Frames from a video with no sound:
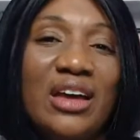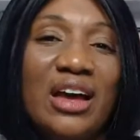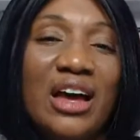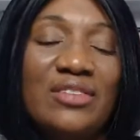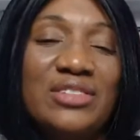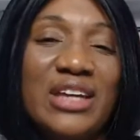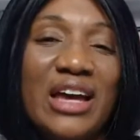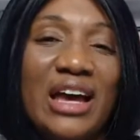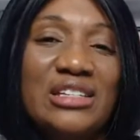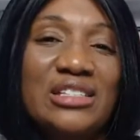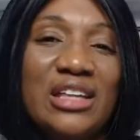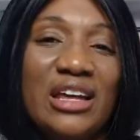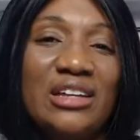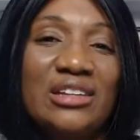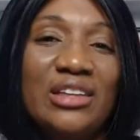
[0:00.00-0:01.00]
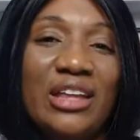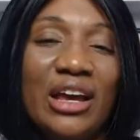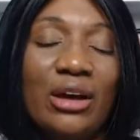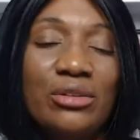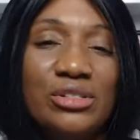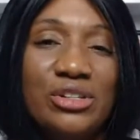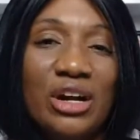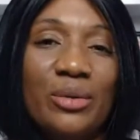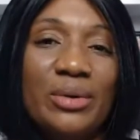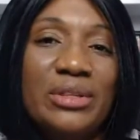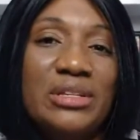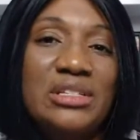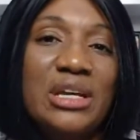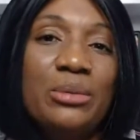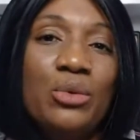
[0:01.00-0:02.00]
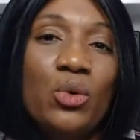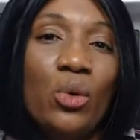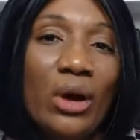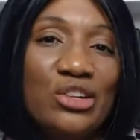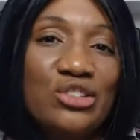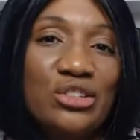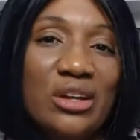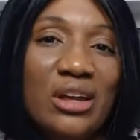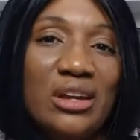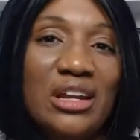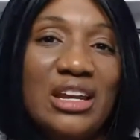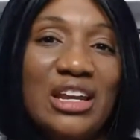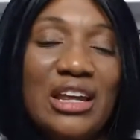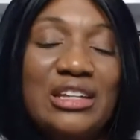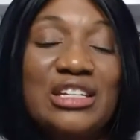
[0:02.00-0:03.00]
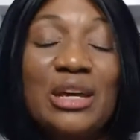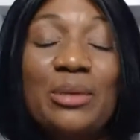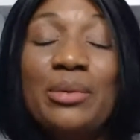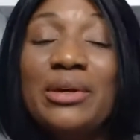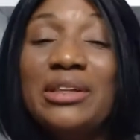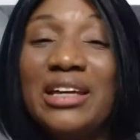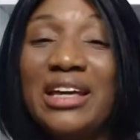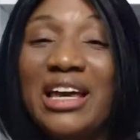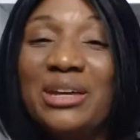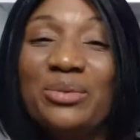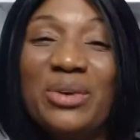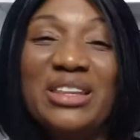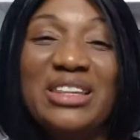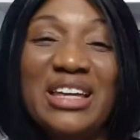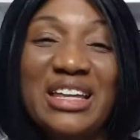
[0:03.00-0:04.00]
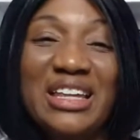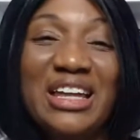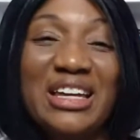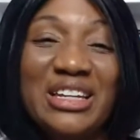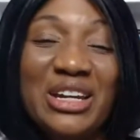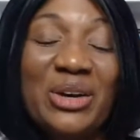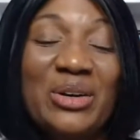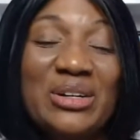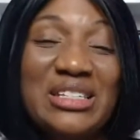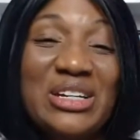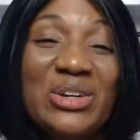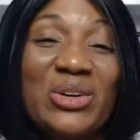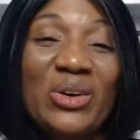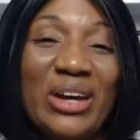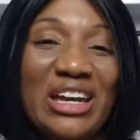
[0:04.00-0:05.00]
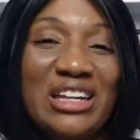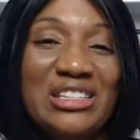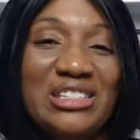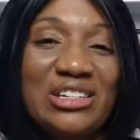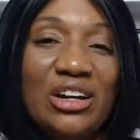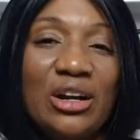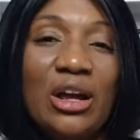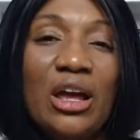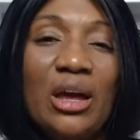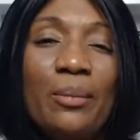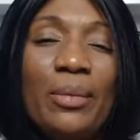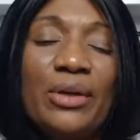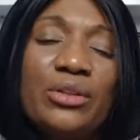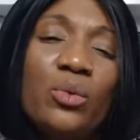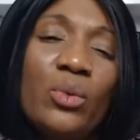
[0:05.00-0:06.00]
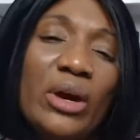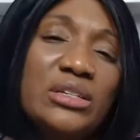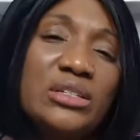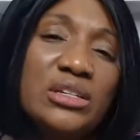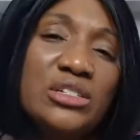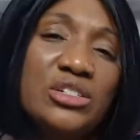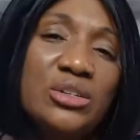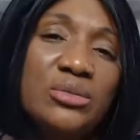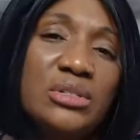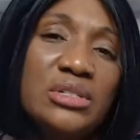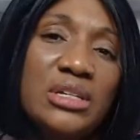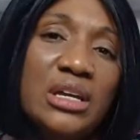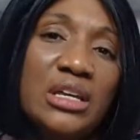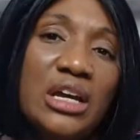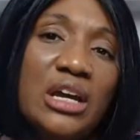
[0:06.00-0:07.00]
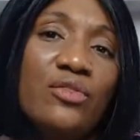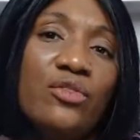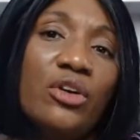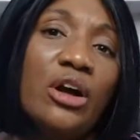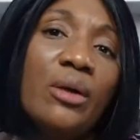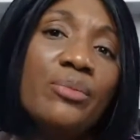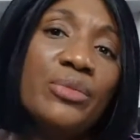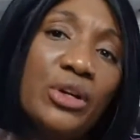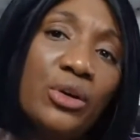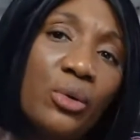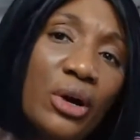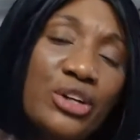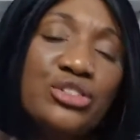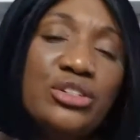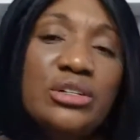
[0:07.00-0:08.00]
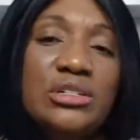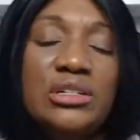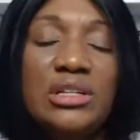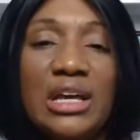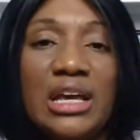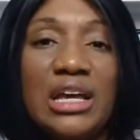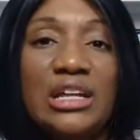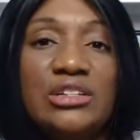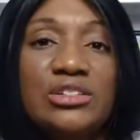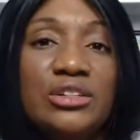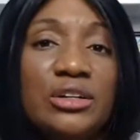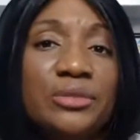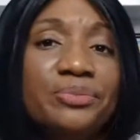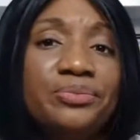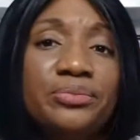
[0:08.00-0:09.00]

tasks that they all start with the same question and typically end with a single answer, but the ways that students can get from the question to the answer